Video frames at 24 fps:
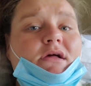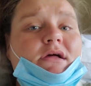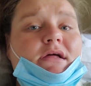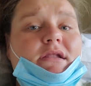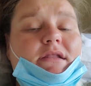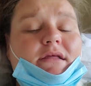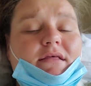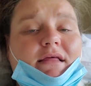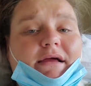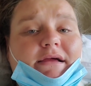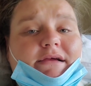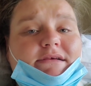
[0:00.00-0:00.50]

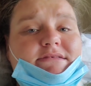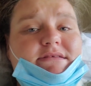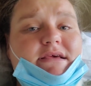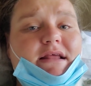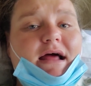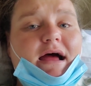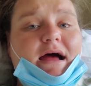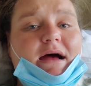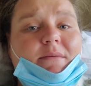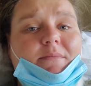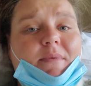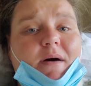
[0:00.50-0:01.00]
Now, like I said,
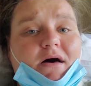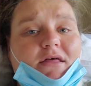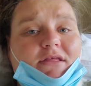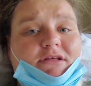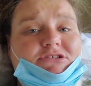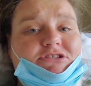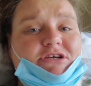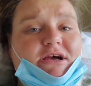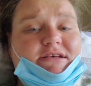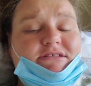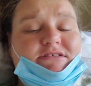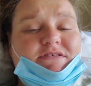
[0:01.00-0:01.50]
I
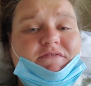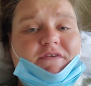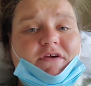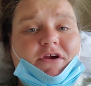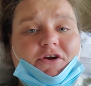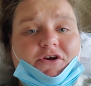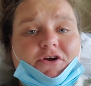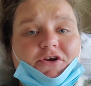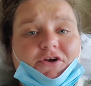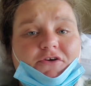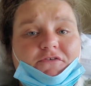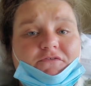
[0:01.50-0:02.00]
apologize if it
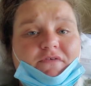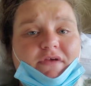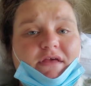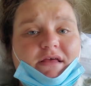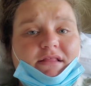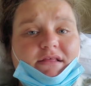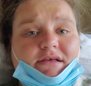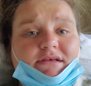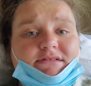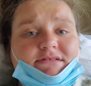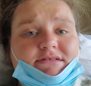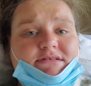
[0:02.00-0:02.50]
hurt your
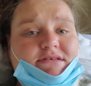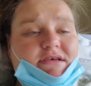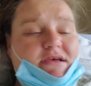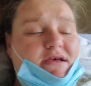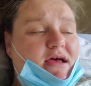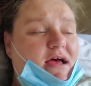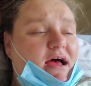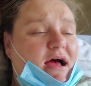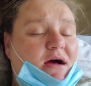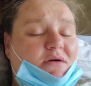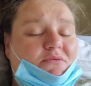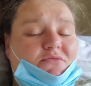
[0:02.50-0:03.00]
feelings.
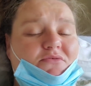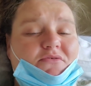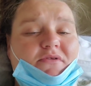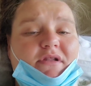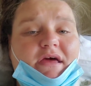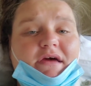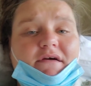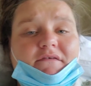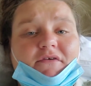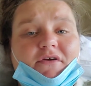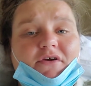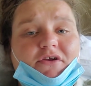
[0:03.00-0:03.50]
I will
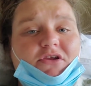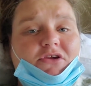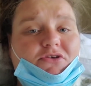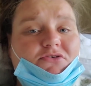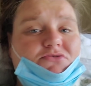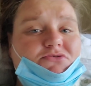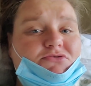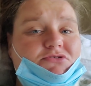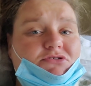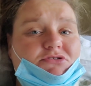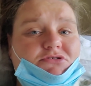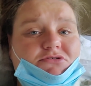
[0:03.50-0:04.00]
never
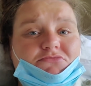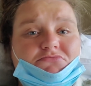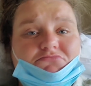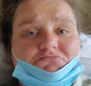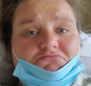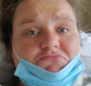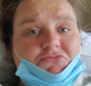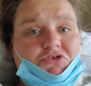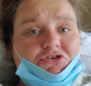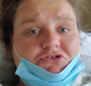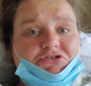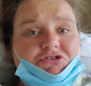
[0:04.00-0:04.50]
use
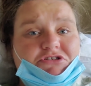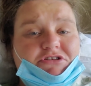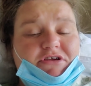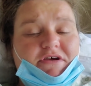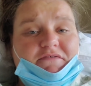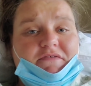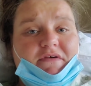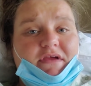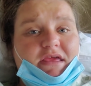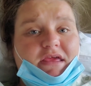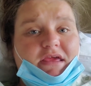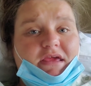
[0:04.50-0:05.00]
your
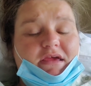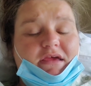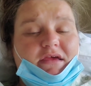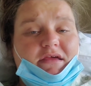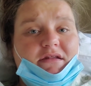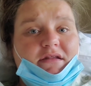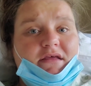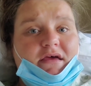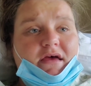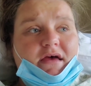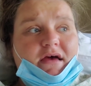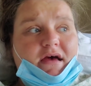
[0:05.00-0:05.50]
stuff
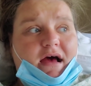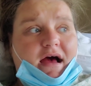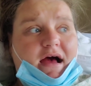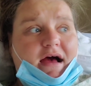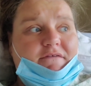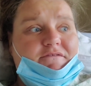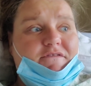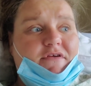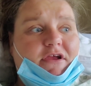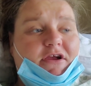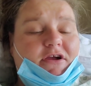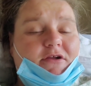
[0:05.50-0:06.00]
again. I
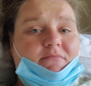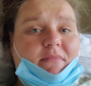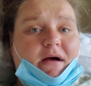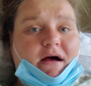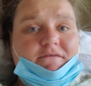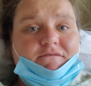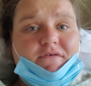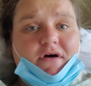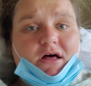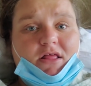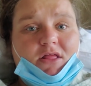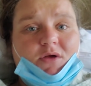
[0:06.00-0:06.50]
figured my
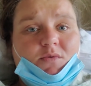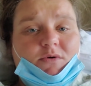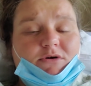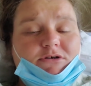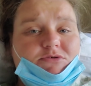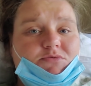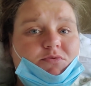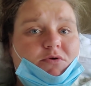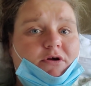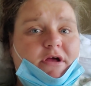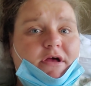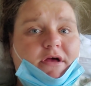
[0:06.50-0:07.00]

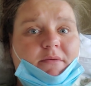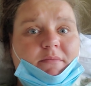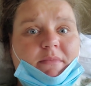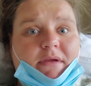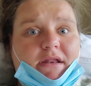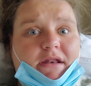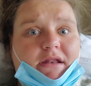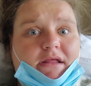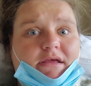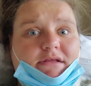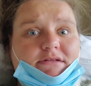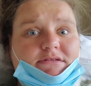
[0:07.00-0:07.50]
followers were
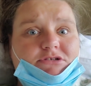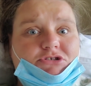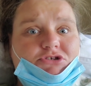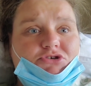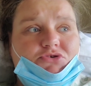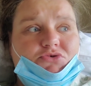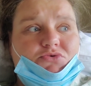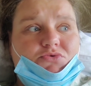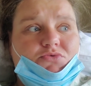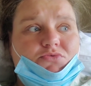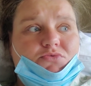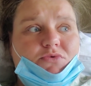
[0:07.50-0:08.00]
coming
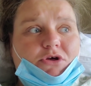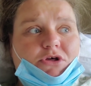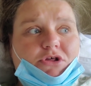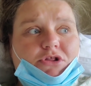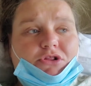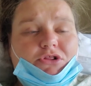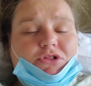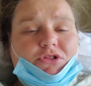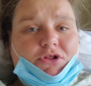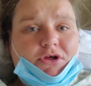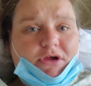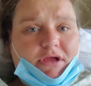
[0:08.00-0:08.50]
to
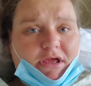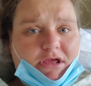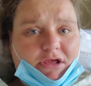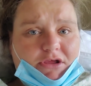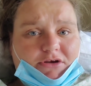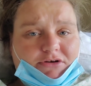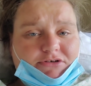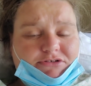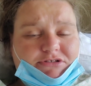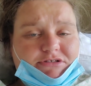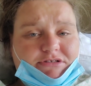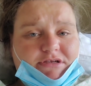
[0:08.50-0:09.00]
look at
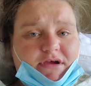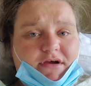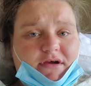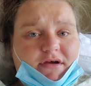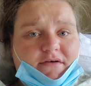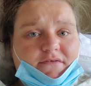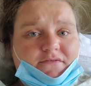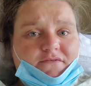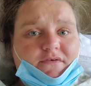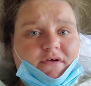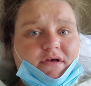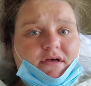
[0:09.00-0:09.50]
your
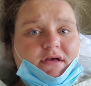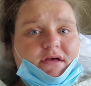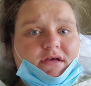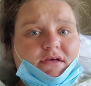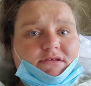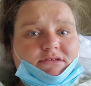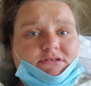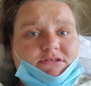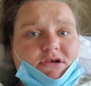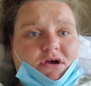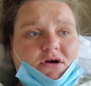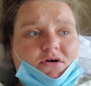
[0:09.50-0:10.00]
stuff.
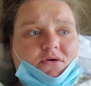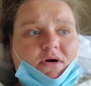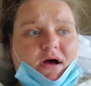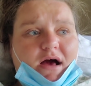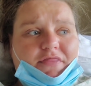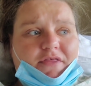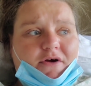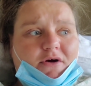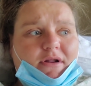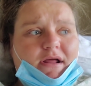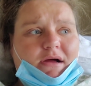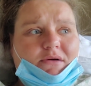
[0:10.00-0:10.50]
So I
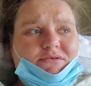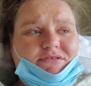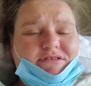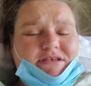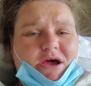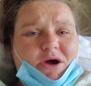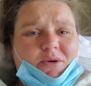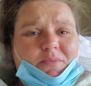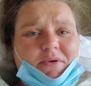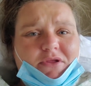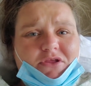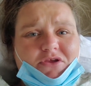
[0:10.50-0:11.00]
thought I was
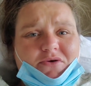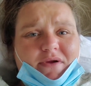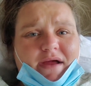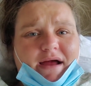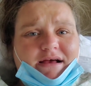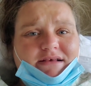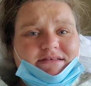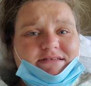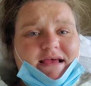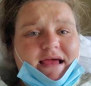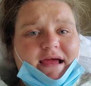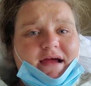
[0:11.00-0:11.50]
helping you
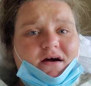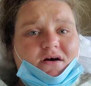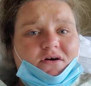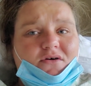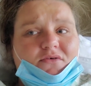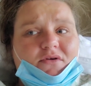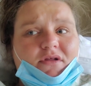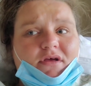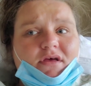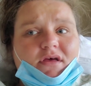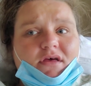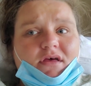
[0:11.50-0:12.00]
guys out.